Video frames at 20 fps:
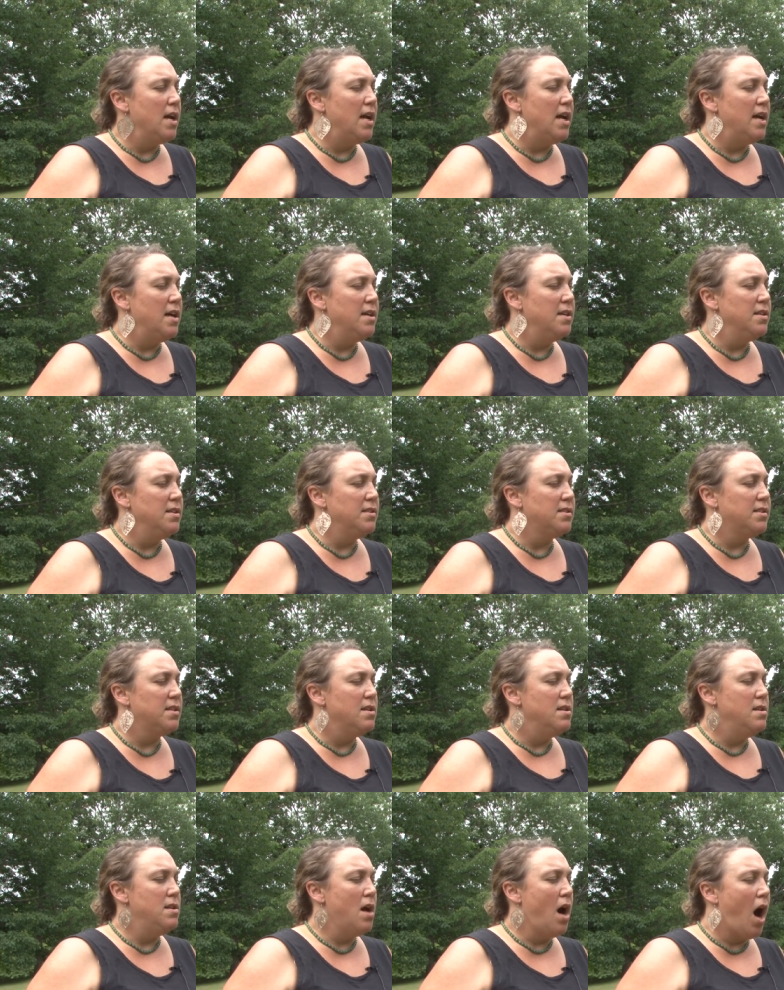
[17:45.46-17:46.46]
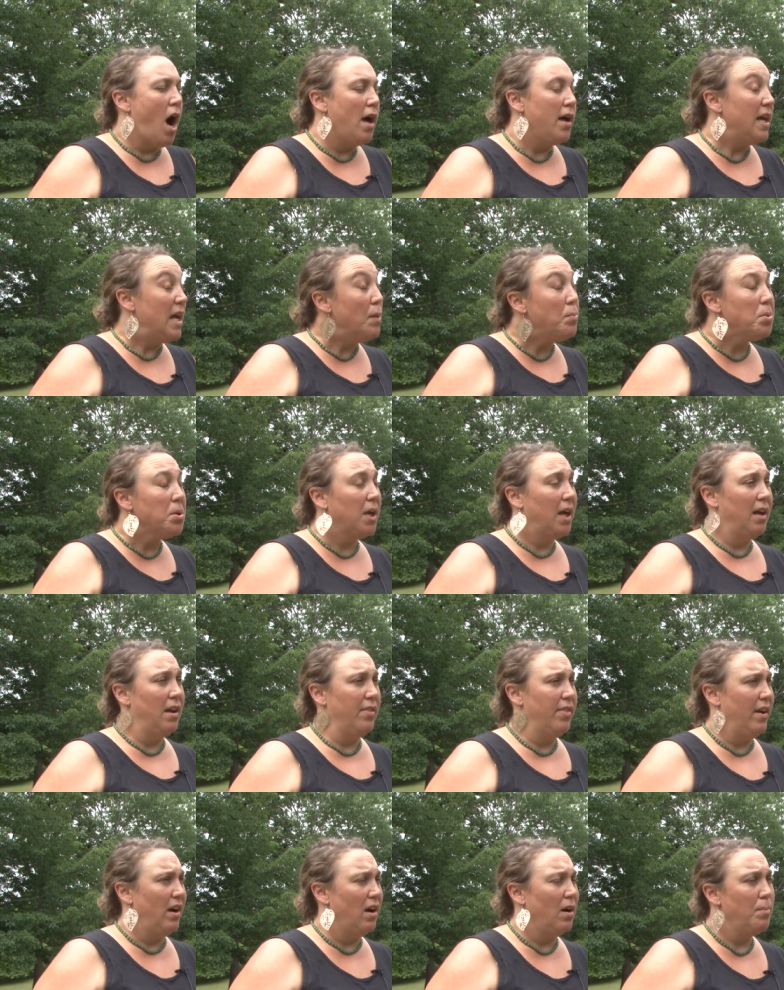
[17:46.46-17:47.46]
is not
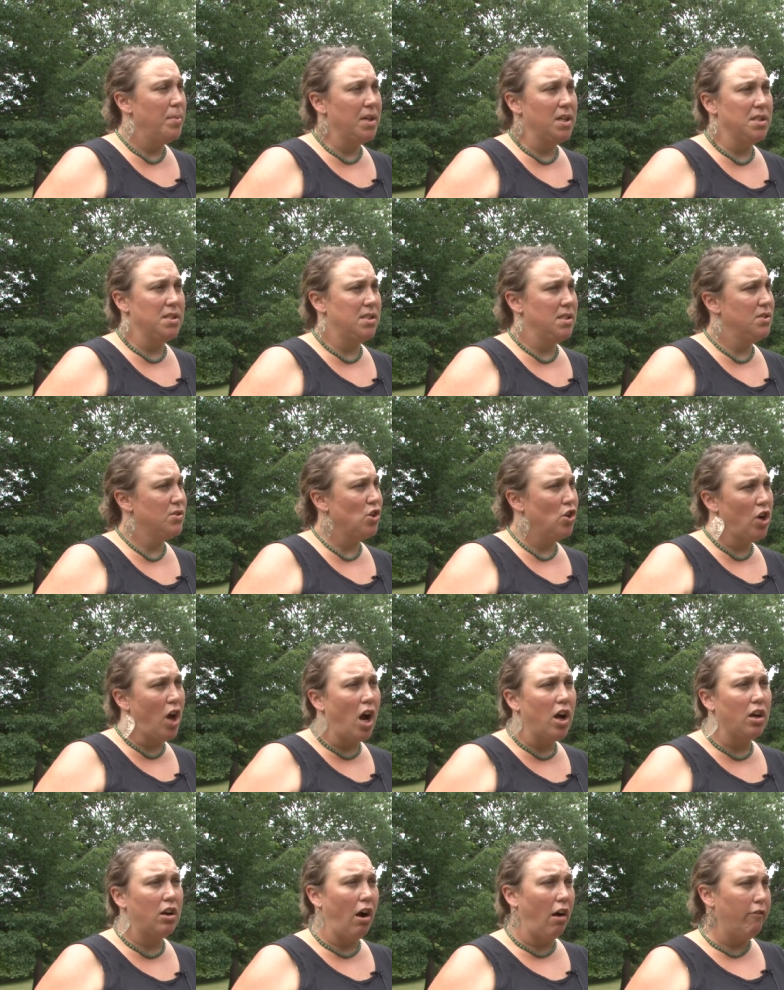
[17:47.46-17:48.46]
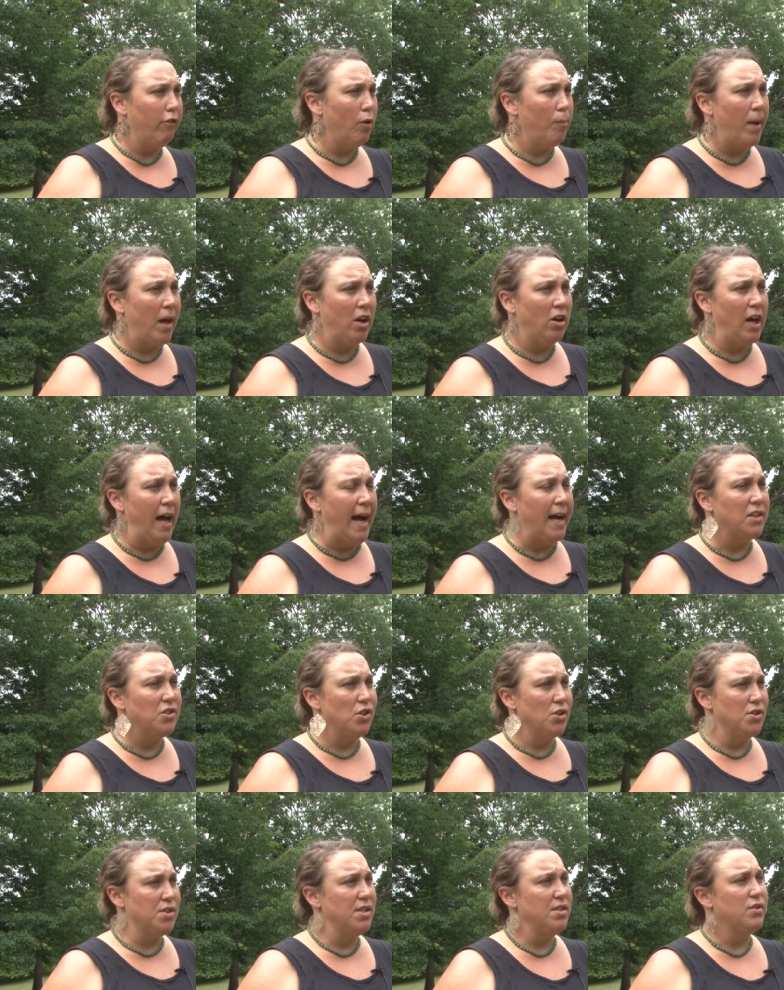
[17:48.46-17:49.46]
implicated there because these are not governmental
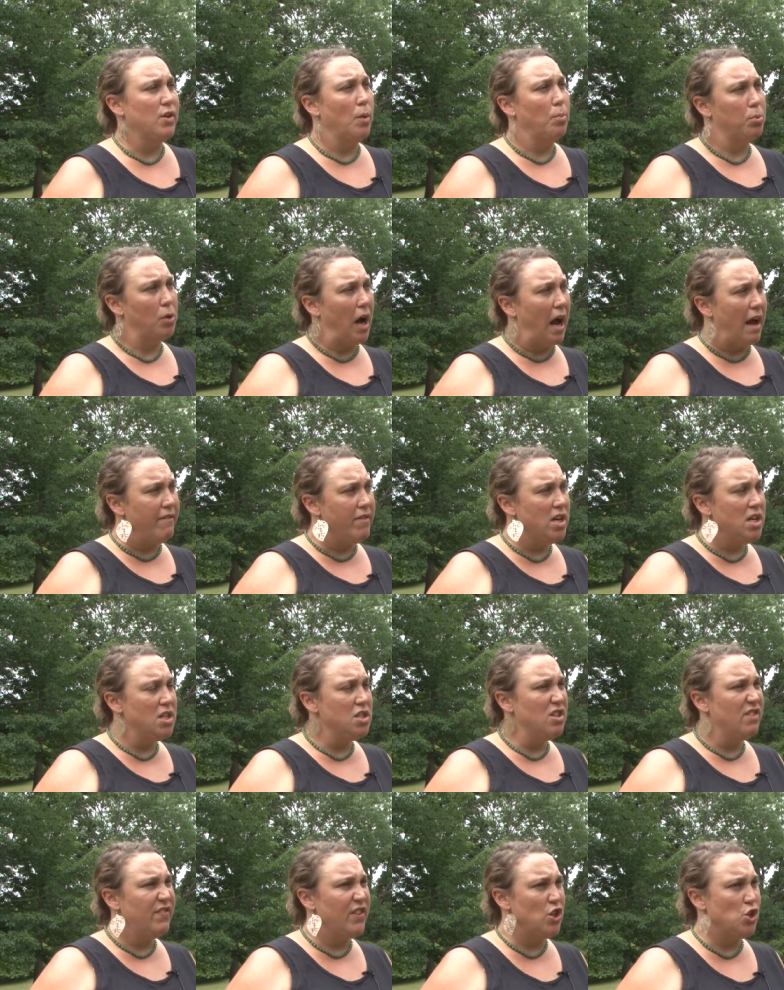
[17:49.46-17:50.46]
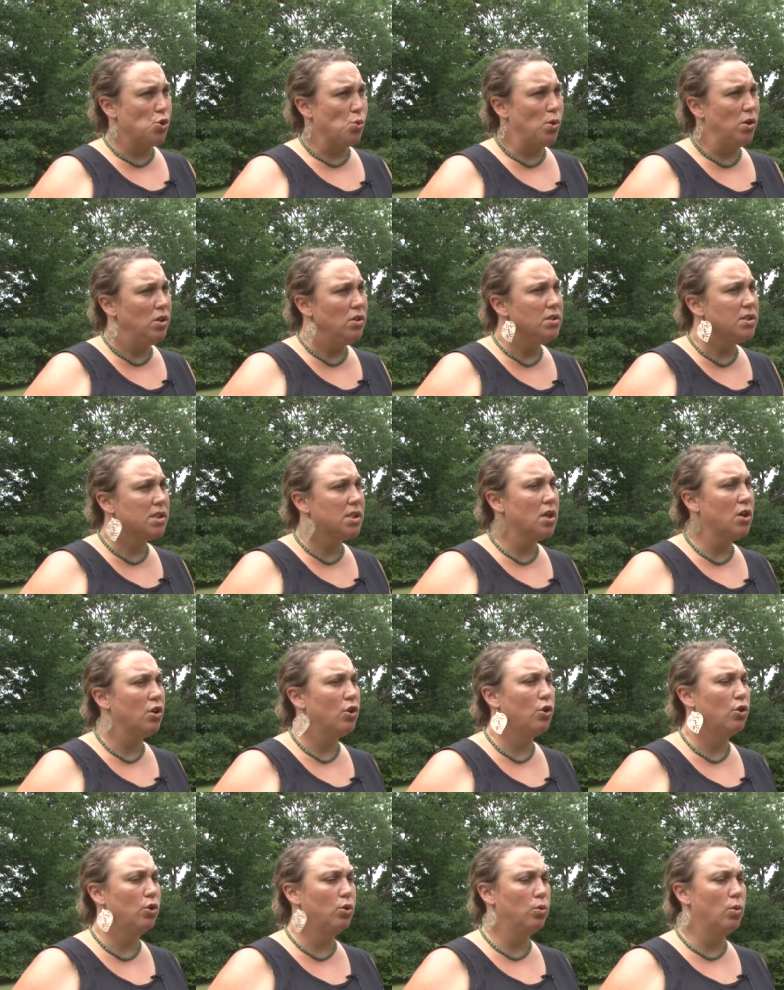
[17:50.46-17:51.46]
actors. These are private individuals
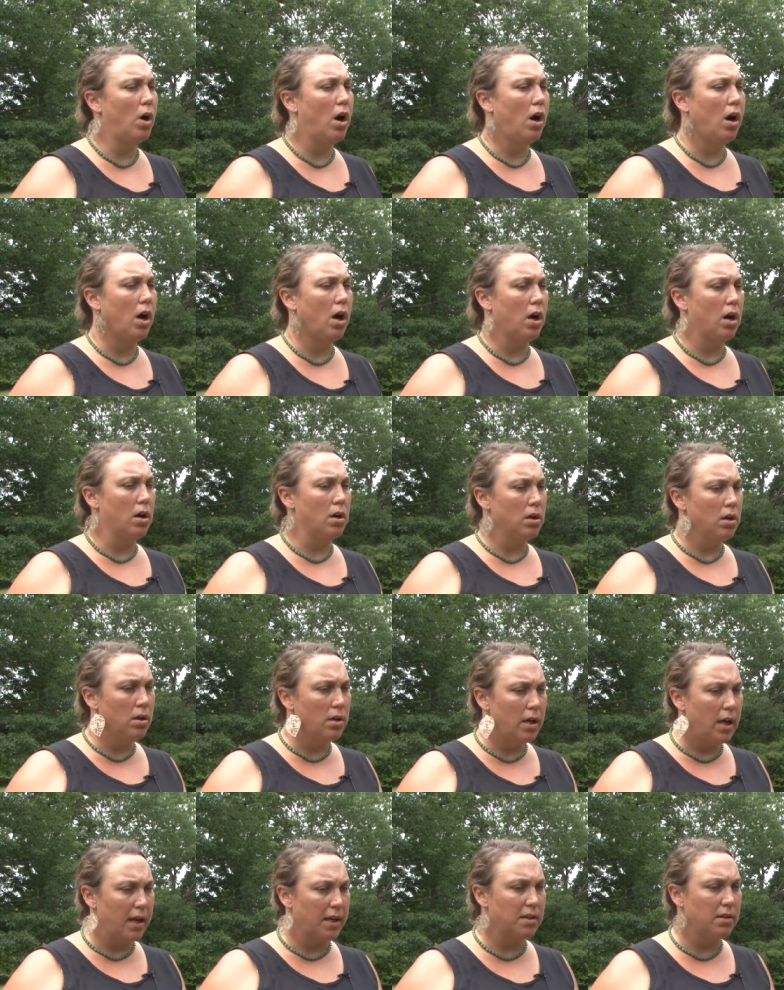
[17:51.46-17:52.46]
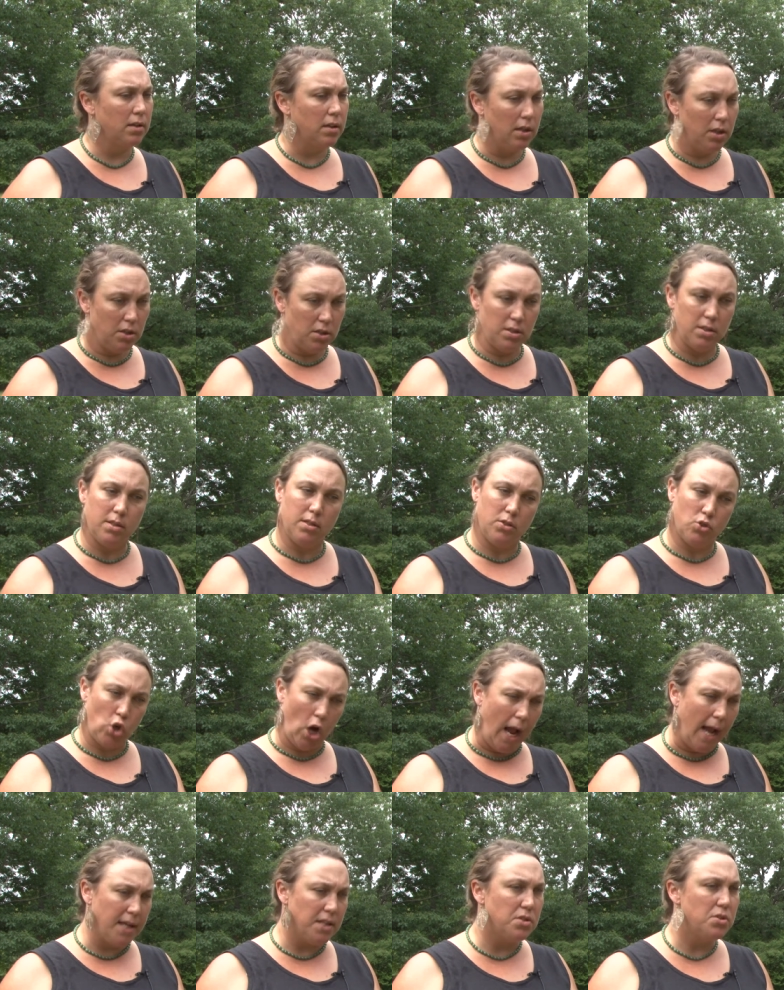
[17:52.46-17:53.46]
who are eh,
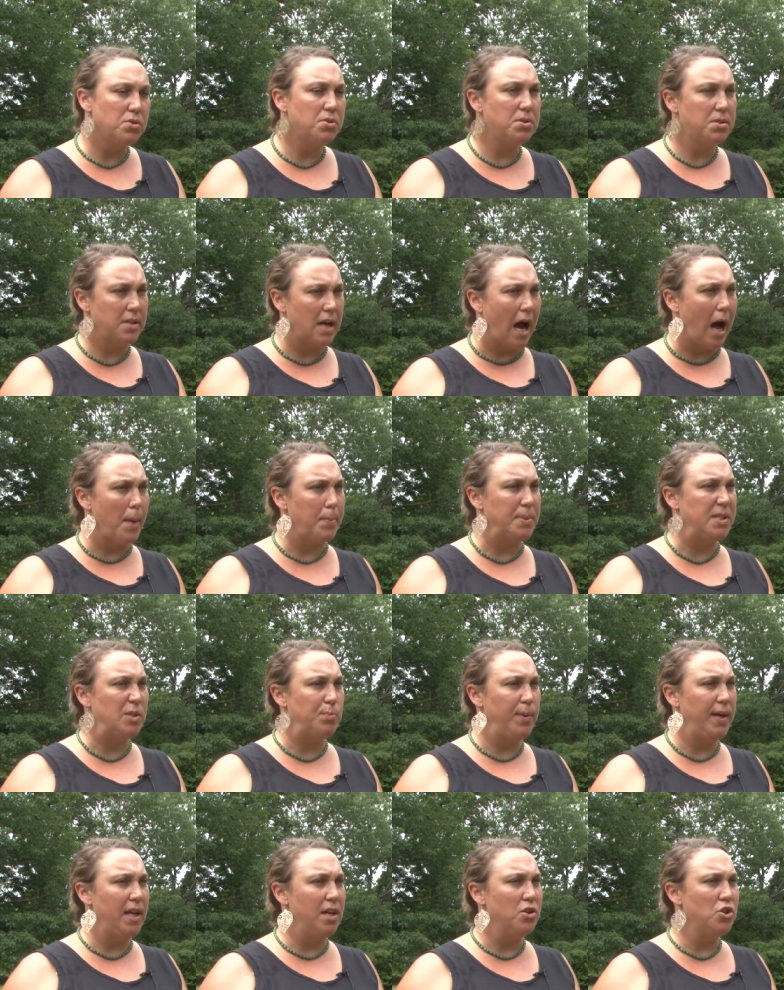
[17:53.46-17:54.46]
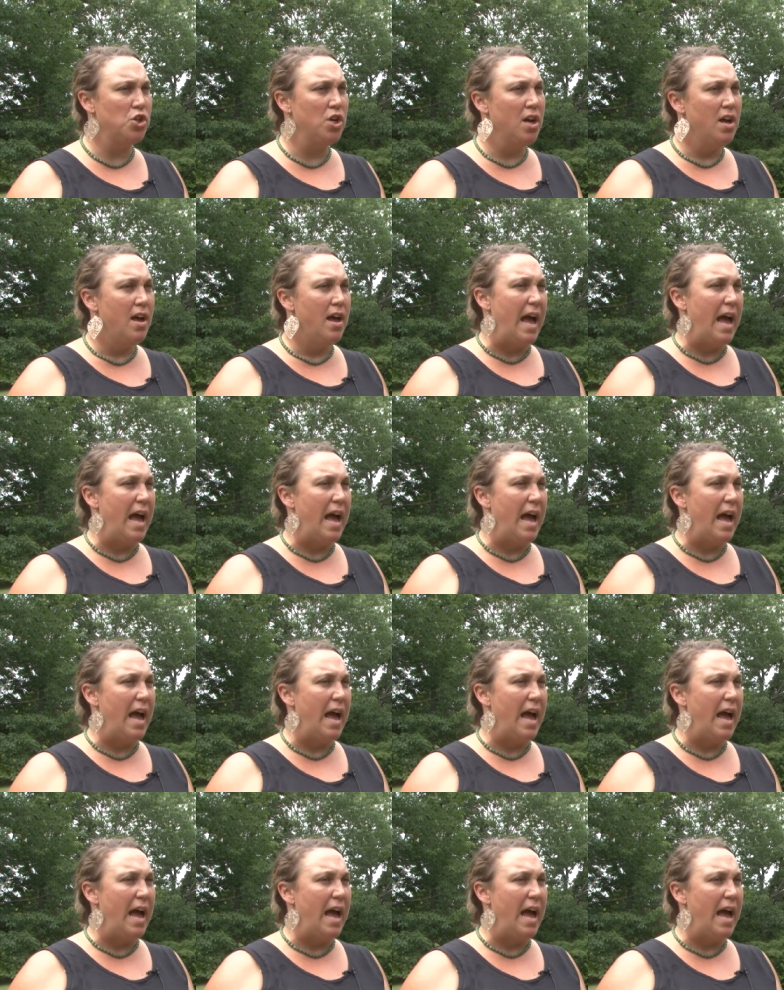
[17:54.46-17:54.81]
trying to stop speech.